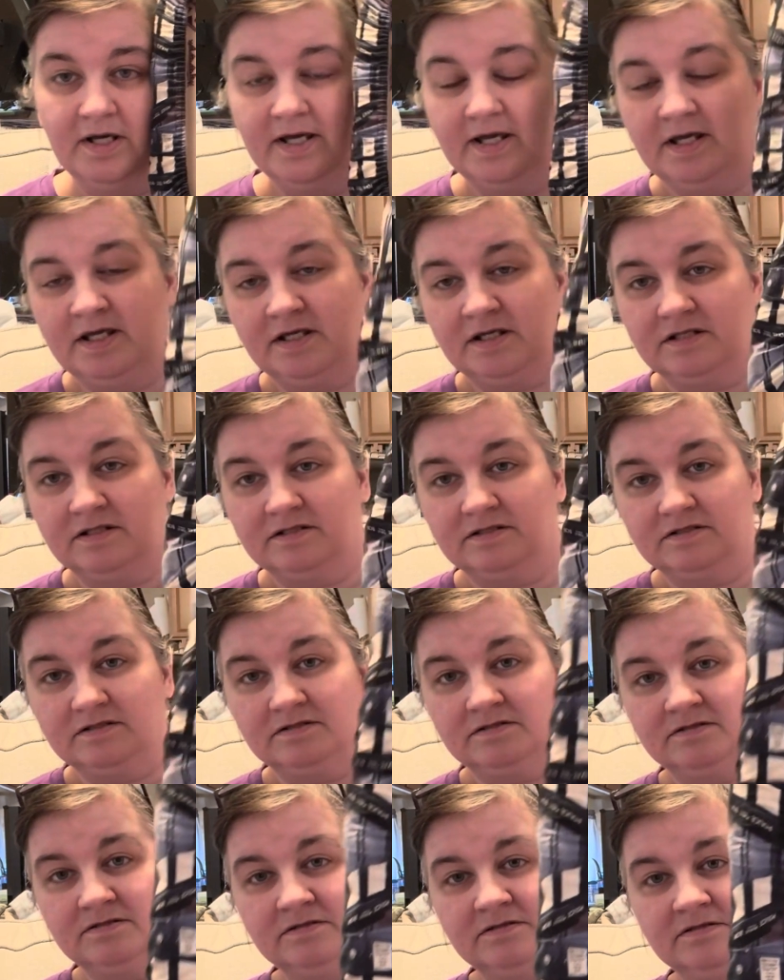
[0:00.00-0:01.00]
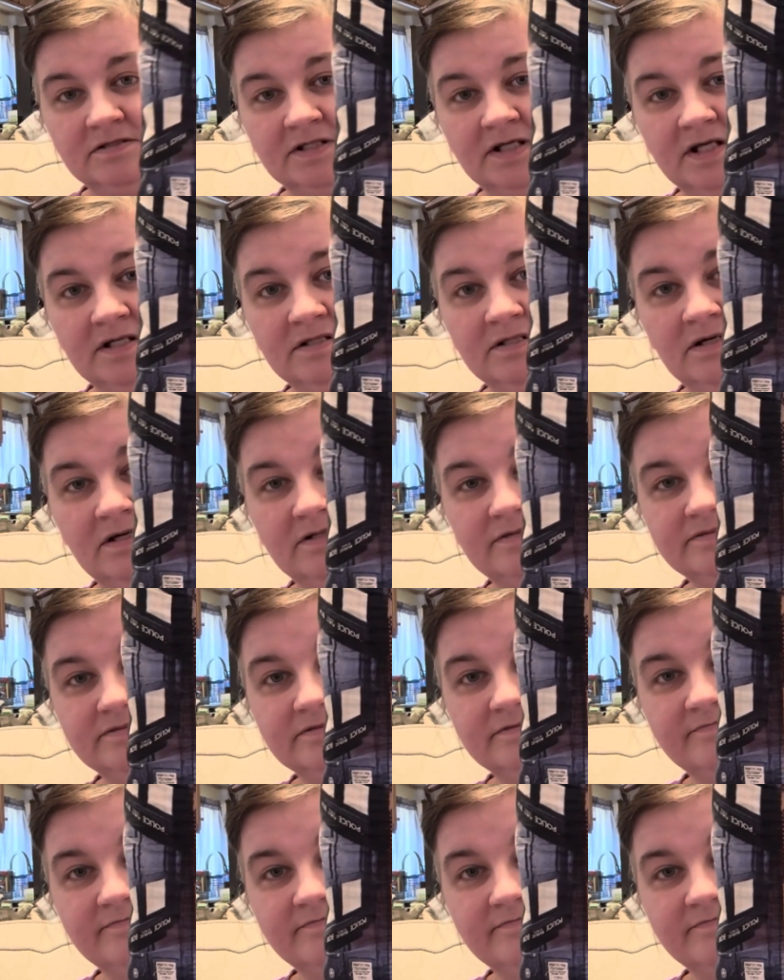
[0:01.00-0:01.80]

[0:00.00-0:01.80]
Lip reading: and get it off.